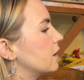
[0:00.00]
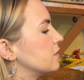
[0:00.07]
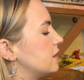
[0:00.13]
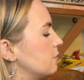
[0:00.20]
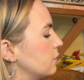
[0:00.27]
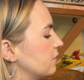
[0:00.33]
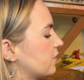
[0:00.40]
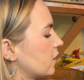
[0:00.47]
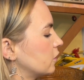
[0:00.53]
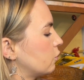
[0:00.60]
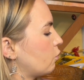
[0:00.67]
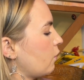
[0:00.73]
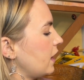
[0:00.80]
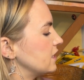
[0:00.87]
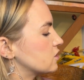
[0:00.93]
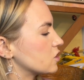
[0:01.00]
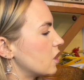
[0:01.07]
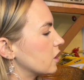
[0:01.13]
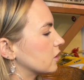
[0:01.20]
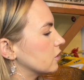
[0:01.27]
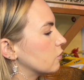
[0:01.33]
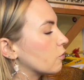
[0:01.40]
Then we've got a white
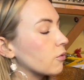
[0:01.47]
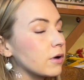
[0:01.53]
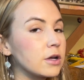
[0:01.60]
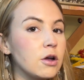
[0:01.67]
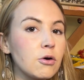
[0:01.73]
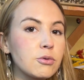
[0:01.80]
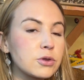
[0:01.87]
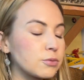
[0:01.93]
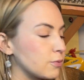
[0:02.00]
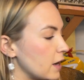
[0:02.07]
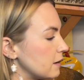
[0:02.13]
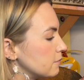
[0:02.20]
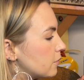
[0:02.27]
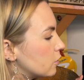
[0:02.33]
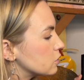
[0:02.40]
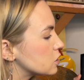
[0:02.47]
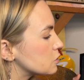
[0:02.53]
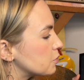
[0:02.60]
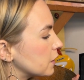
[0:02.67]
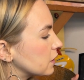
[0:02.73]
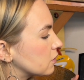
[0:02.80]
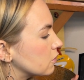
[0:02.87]
chocolate Oreo with rainbow
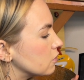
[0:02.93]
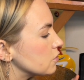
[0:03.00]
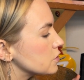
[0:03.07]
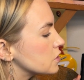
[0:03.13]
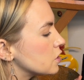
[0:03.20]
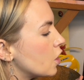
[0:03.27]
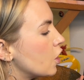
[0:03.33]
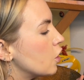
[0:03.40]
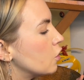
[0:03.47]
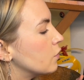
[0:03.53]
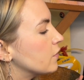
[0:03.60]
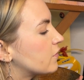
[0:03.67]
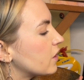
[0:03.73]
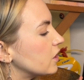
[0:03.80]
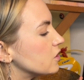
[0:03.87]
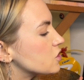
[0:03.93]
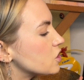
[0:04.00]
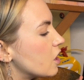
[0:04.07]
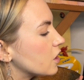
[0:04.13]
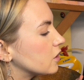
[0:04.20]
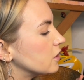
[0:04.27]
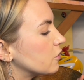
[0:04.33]
sprinkles. We've got a
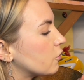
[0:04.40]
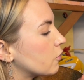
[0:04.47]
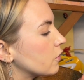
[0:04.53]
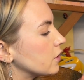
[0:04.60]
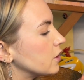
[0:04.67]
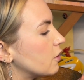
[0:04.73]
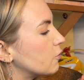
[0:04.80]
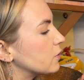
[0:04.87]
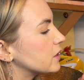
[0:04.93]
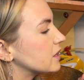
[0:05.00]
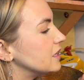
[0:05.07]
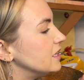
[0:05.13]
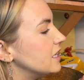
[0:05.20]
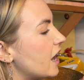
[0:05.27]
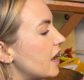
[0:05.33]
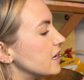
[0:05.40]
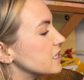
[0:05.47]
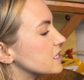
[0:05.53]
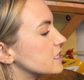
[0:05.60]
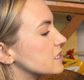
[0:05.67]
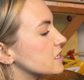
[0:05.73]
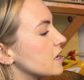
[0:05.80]
chocolate Oreo with
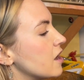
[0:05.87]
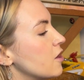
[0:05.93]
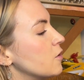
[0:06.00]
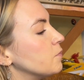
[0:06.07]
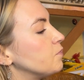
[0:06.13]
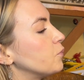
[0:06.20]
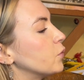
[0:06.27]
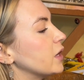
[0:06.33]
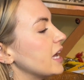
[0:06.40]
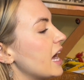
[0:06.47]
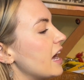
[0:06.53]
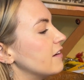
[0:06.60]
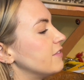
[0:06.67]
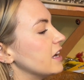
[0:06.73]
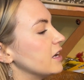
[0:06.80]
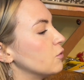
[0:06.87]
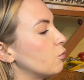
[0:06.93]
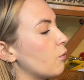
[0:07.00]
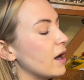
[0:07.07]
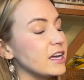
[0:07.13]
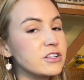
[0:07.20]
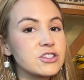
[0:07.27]
nuts. We have a
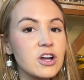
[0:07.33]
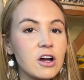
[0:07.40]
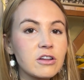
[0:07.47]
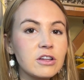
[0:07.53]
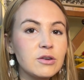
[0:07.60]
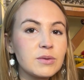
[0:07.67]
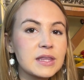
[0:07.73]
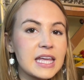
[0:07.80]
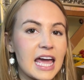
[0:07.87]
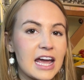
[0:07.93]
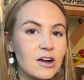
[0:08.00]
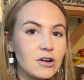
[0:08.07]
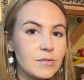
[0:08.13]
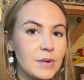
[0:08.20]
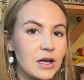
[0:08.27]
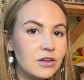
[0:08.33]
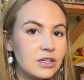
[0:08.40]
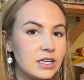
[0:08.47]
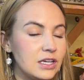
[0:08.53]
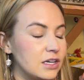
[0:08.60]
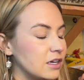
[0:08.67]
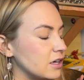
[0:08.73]
white chocolate with caramel
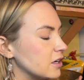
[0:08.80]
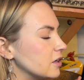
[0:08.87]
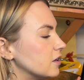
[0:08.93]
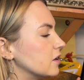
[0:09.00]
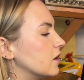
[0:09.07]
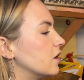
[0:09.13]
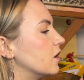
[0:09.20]
here.